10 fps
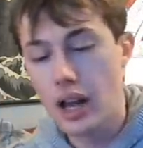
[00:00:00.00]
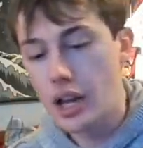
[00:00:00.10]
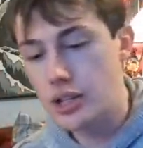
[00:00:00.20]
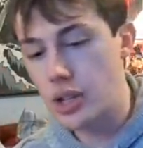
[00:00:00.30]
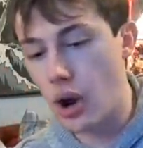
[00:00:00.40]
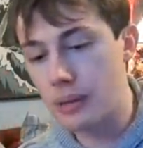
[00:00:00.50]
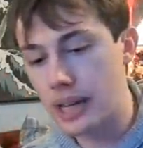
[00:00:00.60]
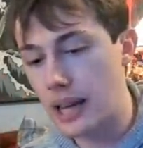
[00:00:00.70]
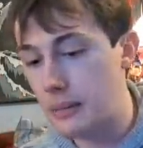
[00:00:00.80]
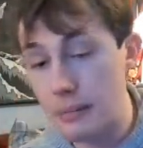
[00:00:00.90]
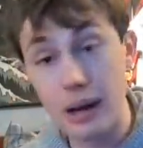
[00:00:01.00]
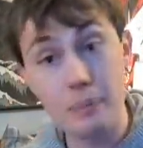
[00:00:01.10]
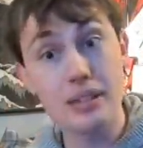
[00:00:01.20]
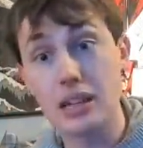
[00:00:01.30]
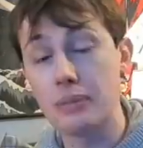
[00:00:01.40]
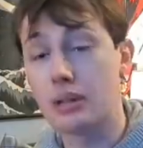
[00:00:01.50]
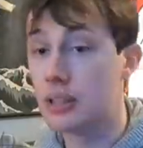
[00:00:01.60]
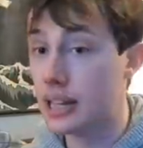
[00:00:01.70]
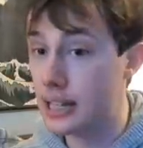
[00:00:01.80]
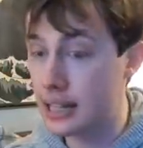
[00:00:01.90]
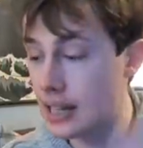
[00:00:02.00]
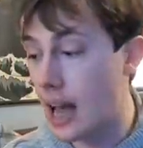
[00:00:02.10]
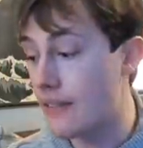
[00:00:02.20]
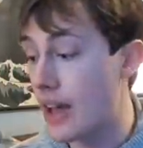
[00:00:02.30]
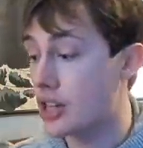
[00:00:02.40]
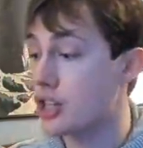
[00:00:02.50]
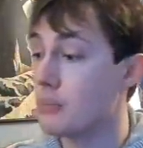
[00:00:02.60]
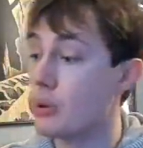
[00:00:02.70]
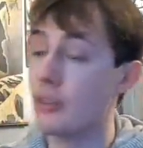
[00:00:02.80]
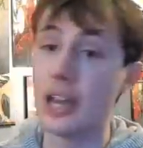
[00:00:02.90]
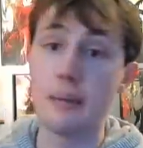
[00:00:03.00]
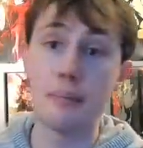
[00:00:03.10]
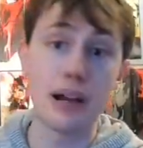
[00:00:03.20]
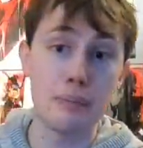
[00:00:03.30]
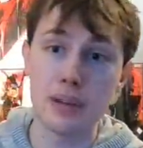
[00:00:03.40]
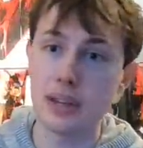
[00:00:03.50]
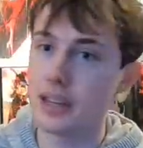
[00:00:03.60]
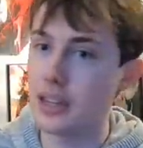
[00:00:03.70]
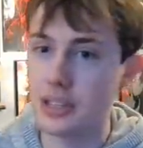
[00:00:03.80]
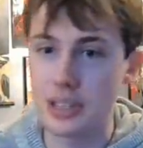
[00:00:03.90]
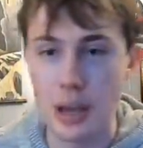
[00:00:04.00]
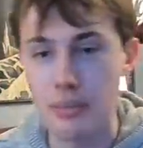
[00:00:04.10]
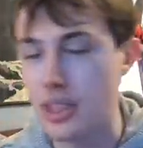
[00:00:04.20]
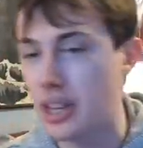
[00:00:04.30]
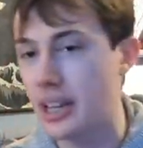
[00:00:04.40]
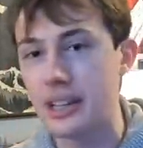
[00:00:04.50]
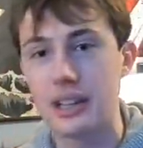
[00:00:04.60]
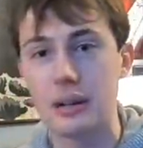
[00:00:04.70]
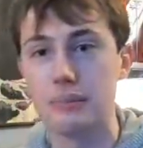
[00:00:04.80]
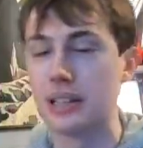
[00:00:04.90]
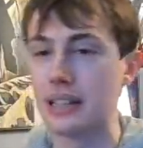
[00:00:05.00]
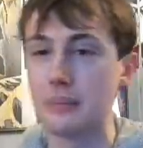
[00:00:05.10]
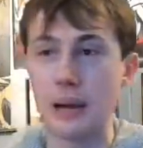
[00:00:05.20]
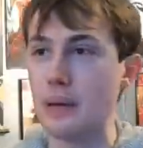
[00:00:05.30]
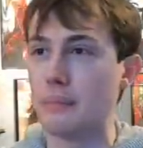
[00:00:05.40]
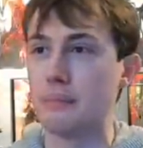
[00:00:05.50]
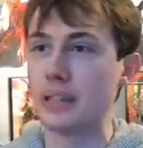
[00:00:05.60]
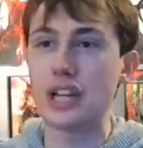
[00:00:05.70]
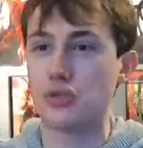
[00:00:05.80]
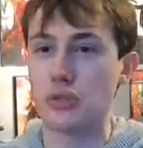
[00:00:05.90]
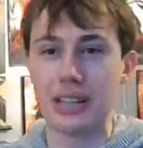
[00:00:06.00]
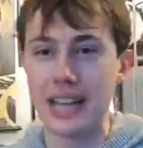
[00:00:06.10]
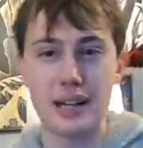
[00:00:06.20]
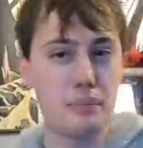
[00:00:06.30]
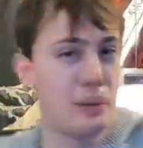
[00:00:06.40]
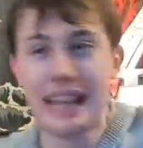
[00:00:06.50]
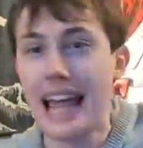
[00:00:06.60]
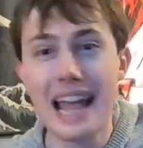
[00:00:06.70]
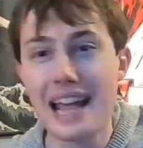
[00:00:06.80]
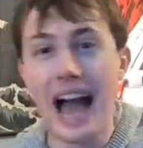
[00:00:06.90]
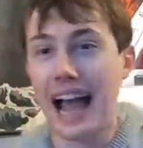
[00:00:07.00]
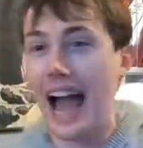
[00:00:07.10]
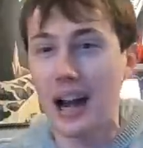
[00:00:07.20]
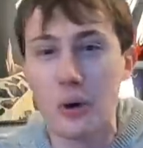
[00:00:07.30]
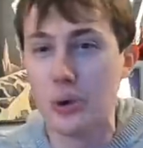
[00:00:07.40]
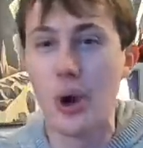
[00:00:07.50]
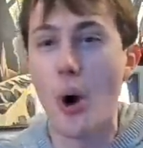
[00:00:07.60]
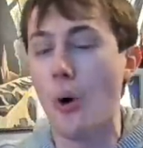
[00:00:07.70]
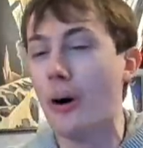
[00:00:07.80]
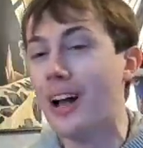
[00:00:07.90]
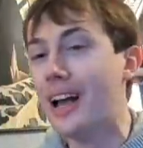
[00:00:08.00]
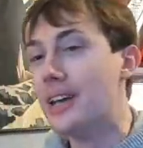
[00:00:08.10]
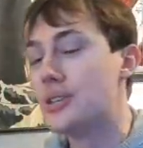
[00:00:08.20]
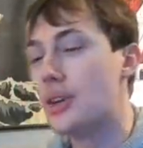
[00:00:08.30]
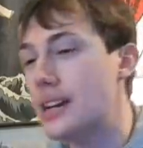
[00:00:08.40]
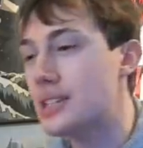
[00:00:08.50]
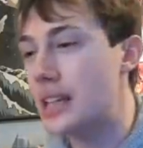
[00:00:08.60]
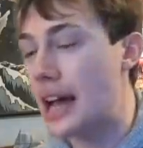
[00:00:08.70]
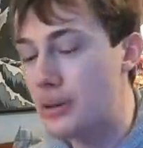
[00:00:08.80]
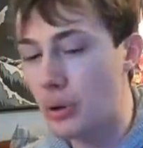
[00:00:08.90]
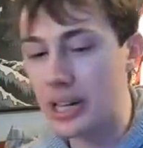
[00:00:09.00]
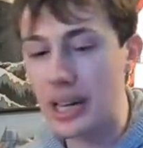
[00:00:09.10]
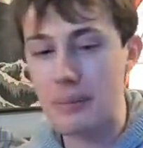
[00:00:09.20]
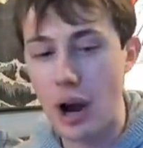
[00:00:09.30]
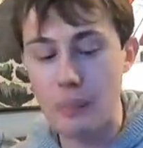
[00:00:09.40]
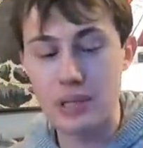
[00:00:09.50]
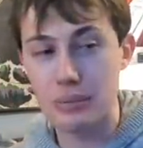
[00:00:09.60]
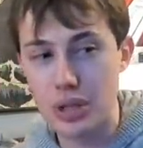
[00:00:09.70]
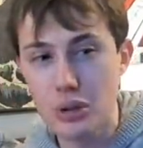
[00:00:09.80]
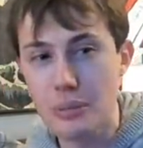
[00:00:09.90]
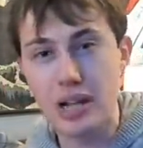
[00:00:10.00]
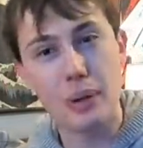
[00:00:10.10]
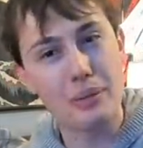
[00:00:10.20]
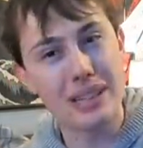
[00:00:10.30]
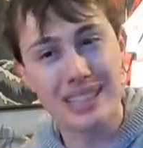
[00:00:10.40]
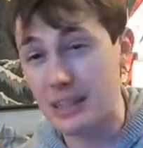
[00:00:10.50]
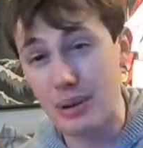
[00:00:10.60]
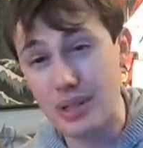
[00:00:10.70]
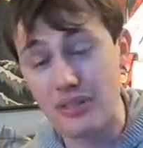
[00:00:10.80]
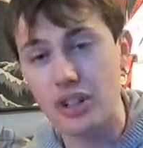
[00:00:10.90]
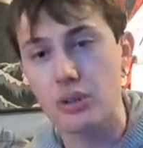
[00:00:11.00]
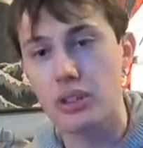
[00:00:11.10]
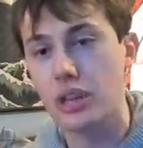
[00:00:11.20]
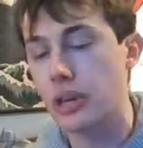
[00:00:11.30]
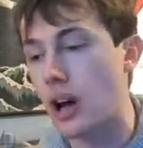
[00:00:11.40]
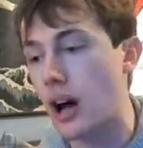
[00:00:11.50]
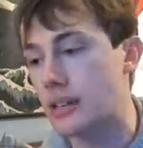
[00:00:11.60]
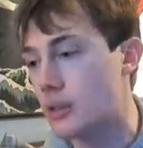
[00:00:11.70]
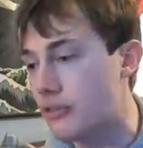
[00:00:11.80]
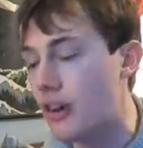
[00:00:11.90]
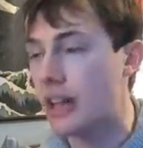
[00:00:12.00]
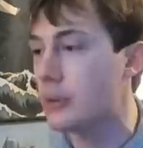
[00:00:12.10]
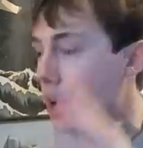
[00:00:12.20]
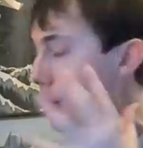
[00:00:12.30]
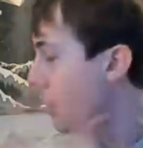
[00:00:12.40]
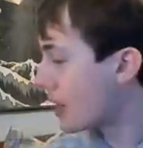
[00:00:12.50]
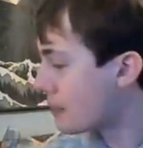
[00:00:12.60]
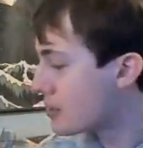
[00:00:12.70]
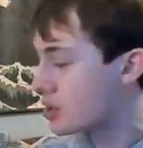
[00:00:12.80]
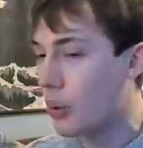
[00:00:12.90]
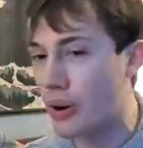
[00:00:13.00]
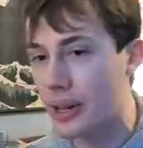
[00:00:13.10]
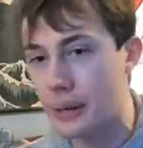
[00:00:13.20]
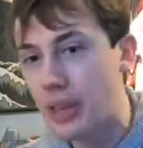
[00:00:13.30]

So I'm like, it, it might be something related to the live action movie. It might be something completely, might be a Bleach related play. I, I don't know. So I just I didn't want to get my hopes up too much, but I'm like, this is the most official thing we got. So finally, when I woke up this morning,